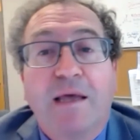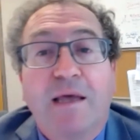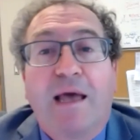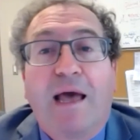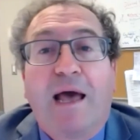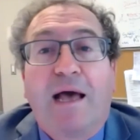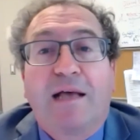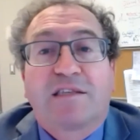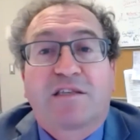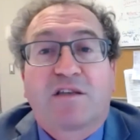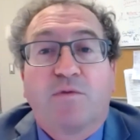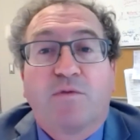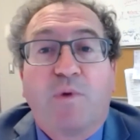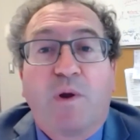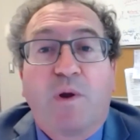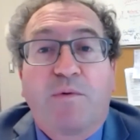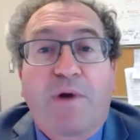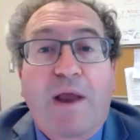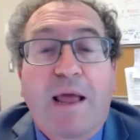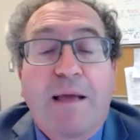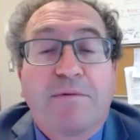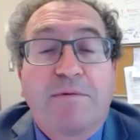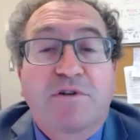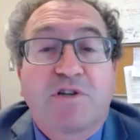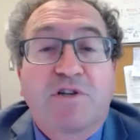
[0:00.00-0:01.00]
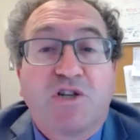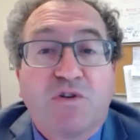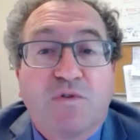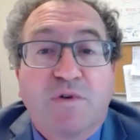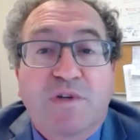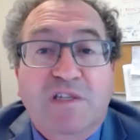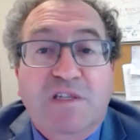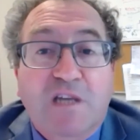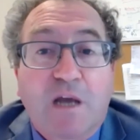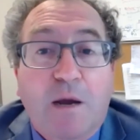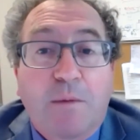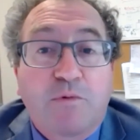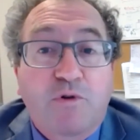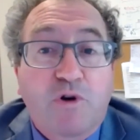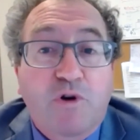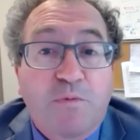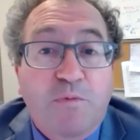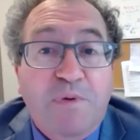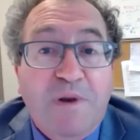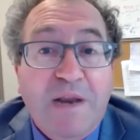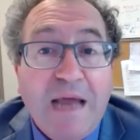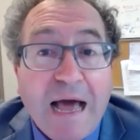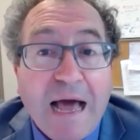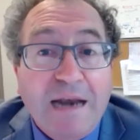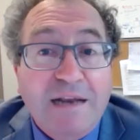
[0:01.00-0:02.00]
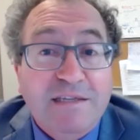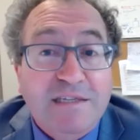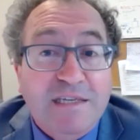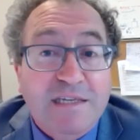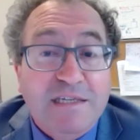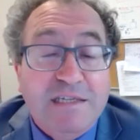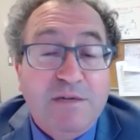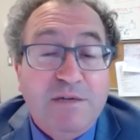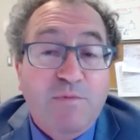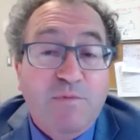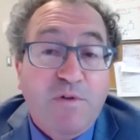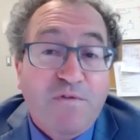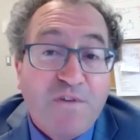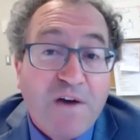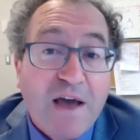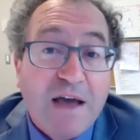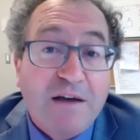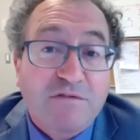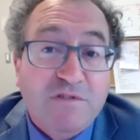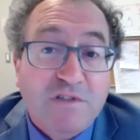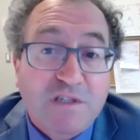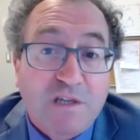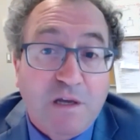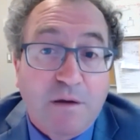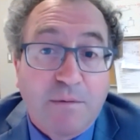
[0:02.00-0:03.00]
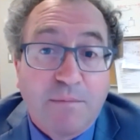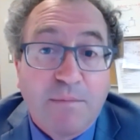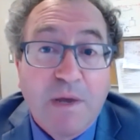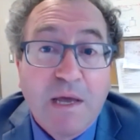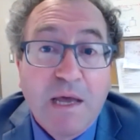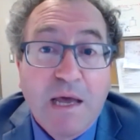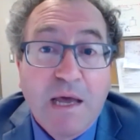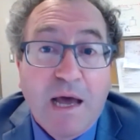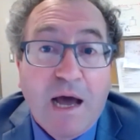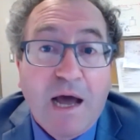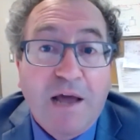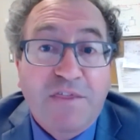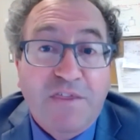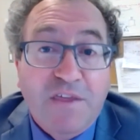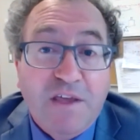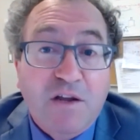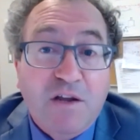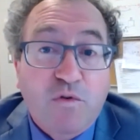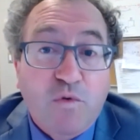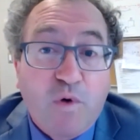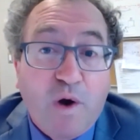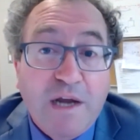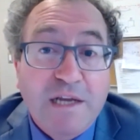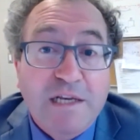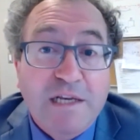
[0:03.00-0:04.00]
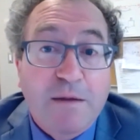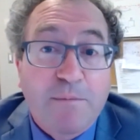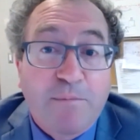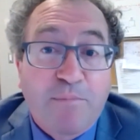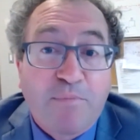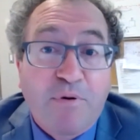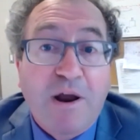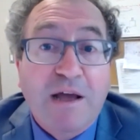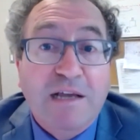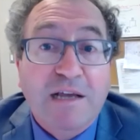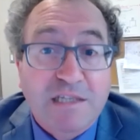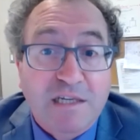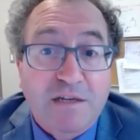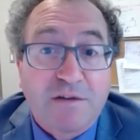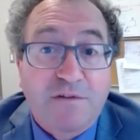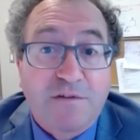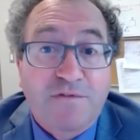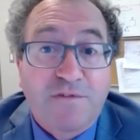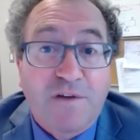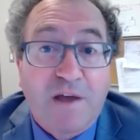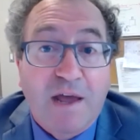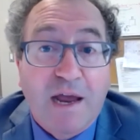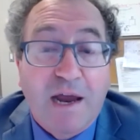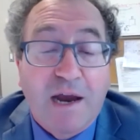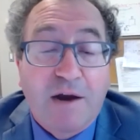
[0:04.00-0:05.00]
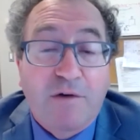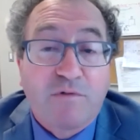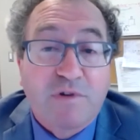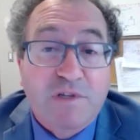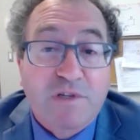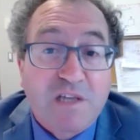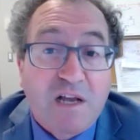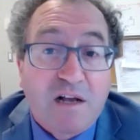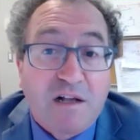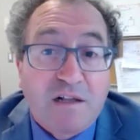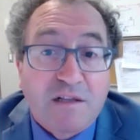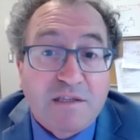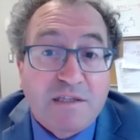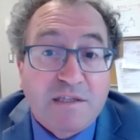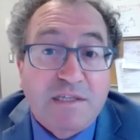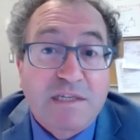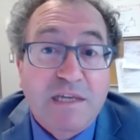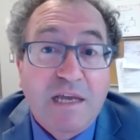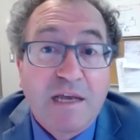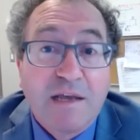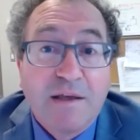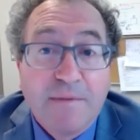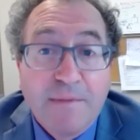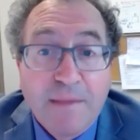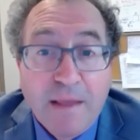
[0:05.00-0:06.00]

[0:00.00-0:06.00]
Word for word: And so we were able to do a subgroup analysis, and we found some, I think, quite impressive results.